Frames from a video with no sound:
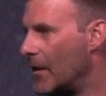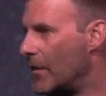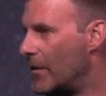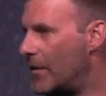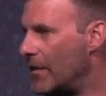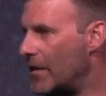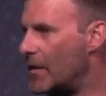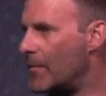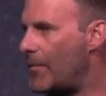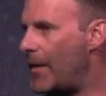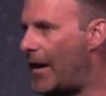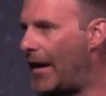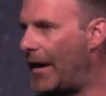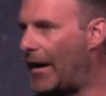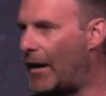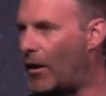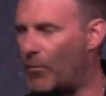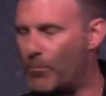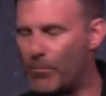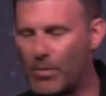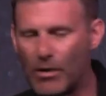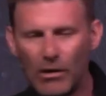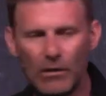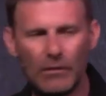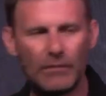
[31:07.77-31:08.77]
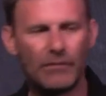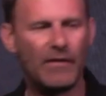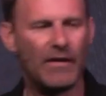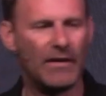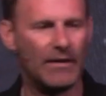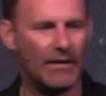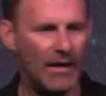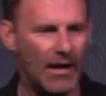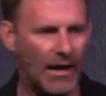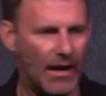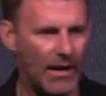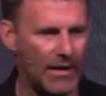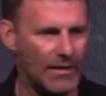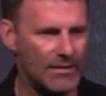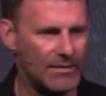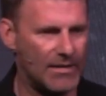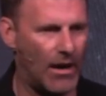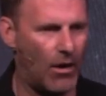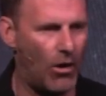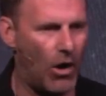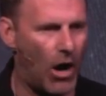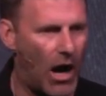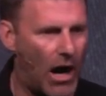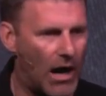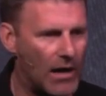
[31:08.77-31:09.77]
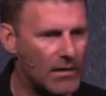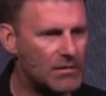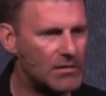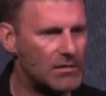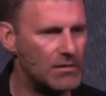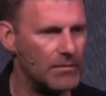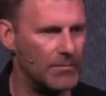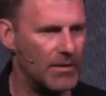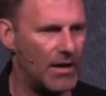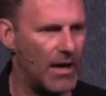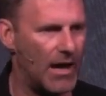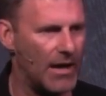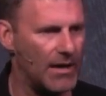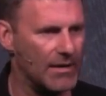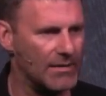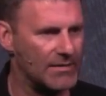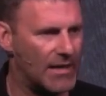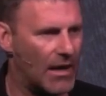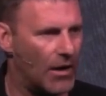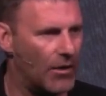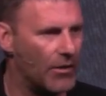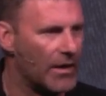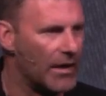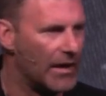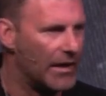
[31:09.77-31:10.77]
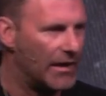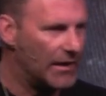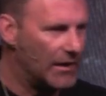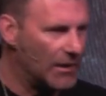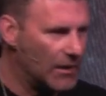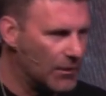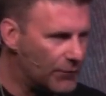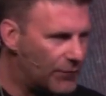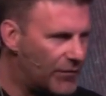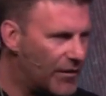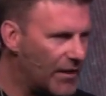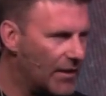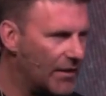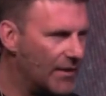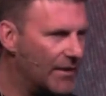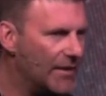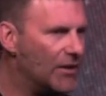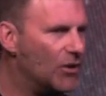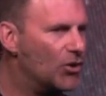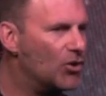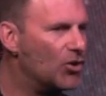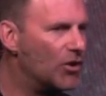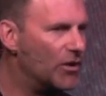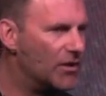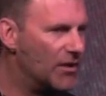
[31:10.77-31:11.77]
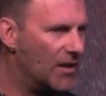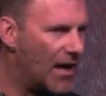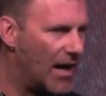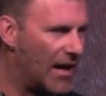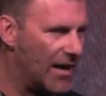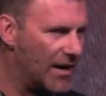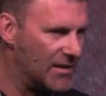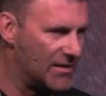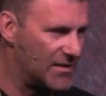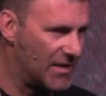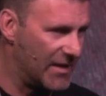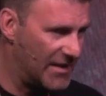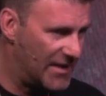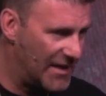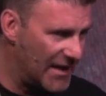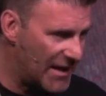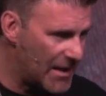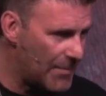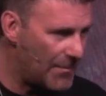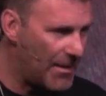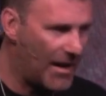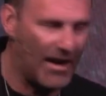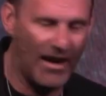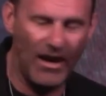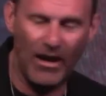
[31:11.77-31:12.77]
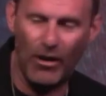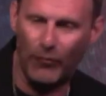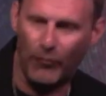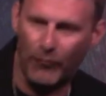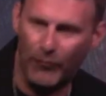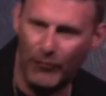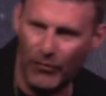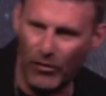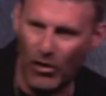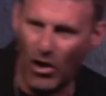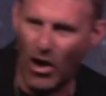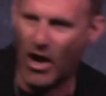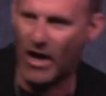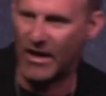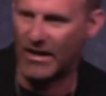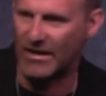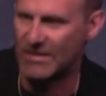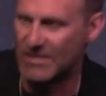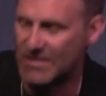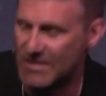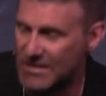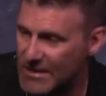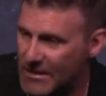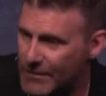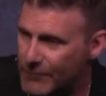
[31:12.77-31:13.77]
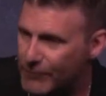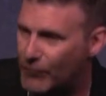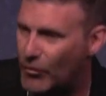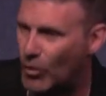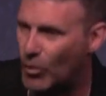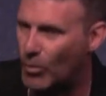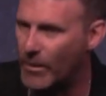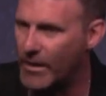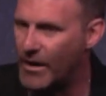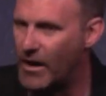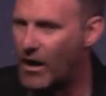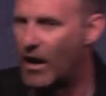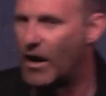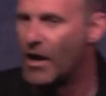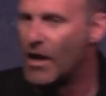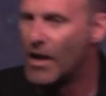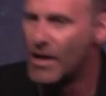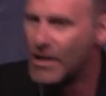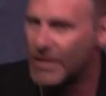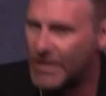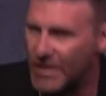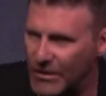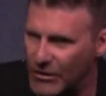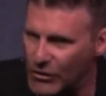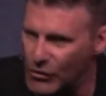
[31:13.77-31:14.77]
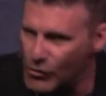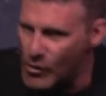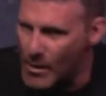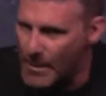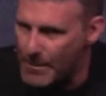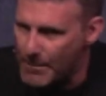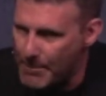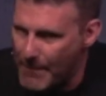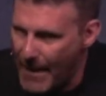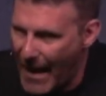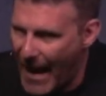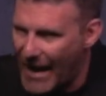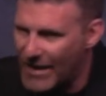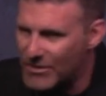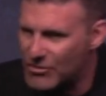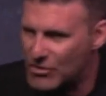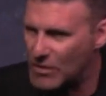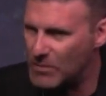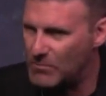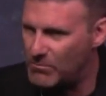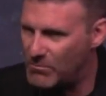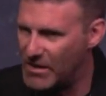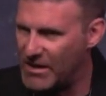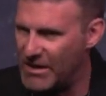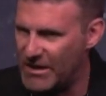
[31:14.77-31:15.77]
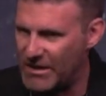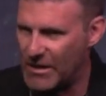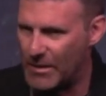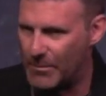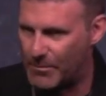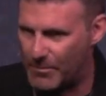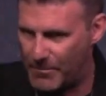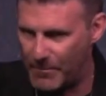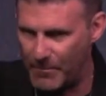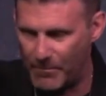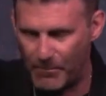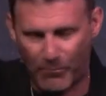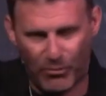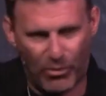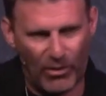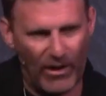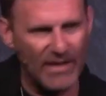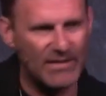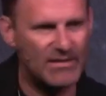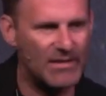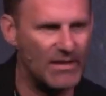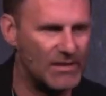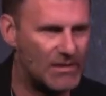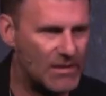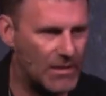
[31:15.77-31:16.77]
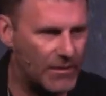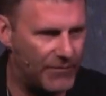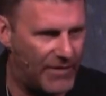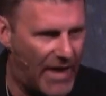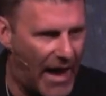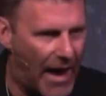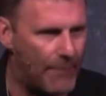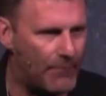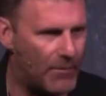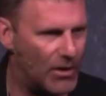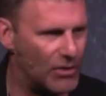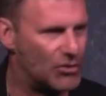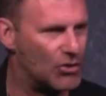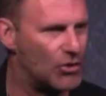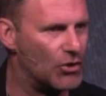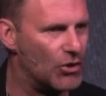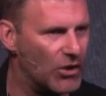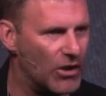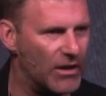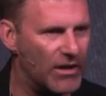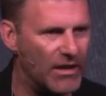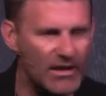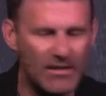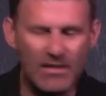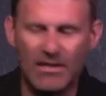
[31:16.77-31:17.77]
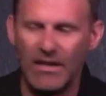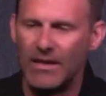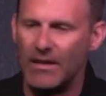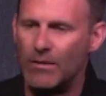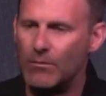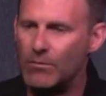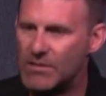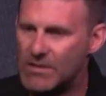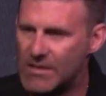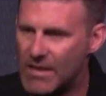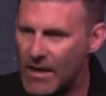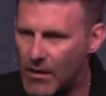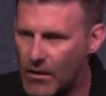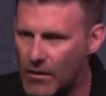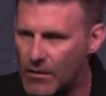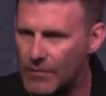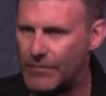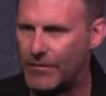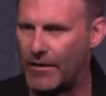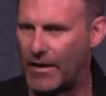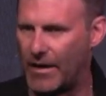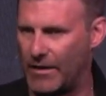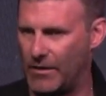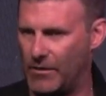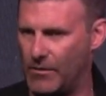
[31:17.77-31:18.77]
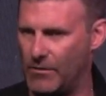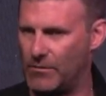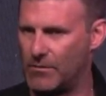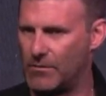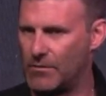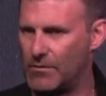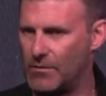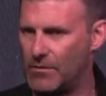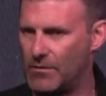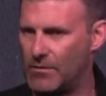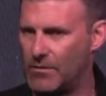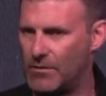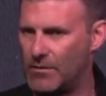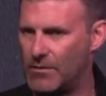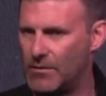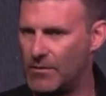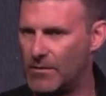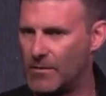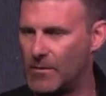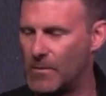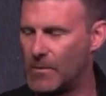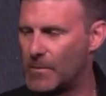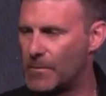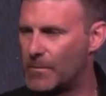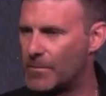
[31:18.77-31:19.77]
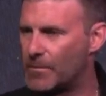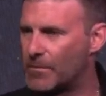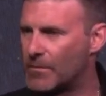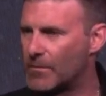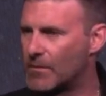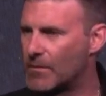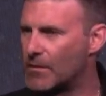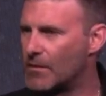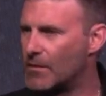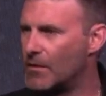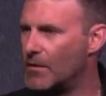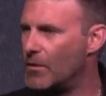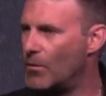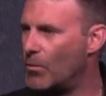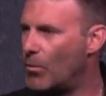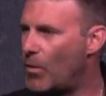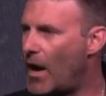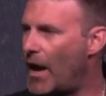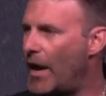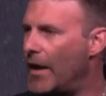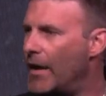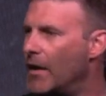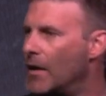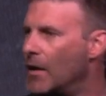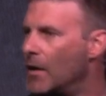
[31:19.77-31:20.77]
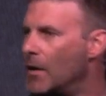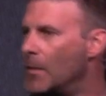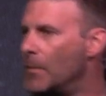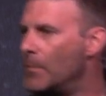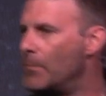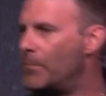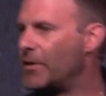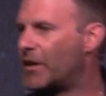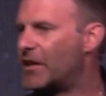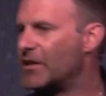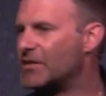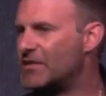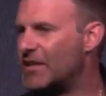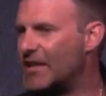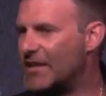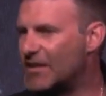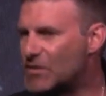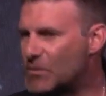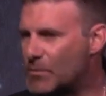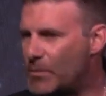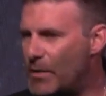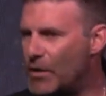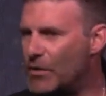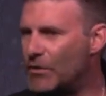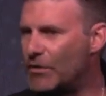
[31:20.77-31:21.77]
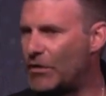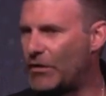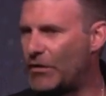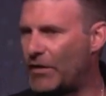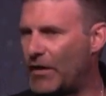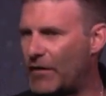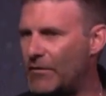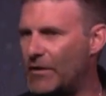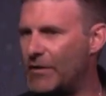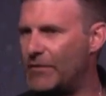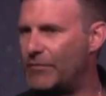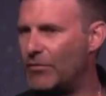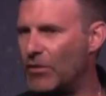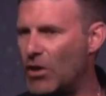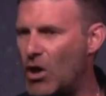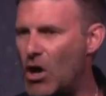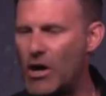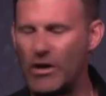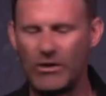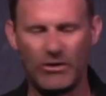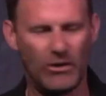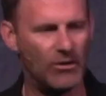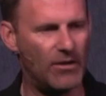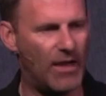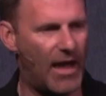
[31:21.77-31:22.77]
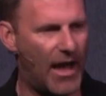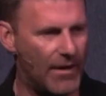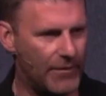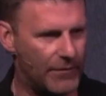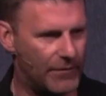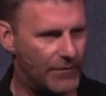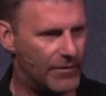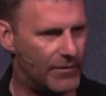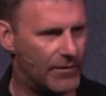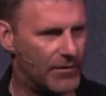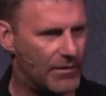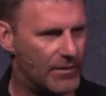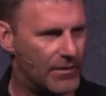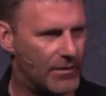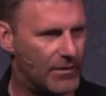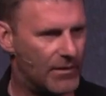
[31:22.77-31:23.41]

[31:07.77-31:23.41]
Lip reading: Think about how perfect God is, how awesome God is, how infinitely good God is, and think about how flawed and sinful we are. Can you imagine being in the presence of that much goodness? It would terrify you. Why? Because it exposes every flaw in your life.